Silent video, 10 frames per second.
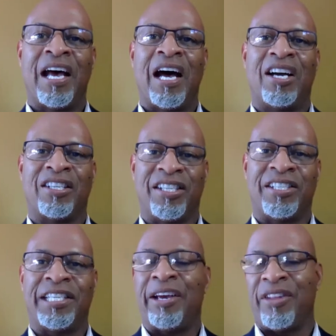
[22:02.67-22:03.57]
uh, to
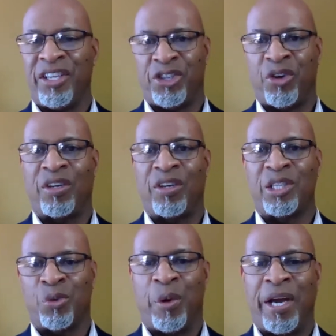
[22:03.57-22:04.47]
share their stories
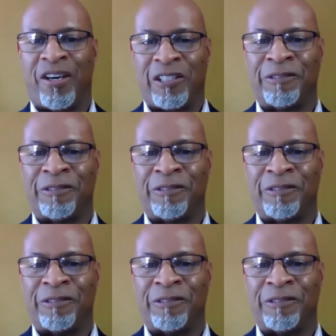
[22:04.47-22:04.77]
as well.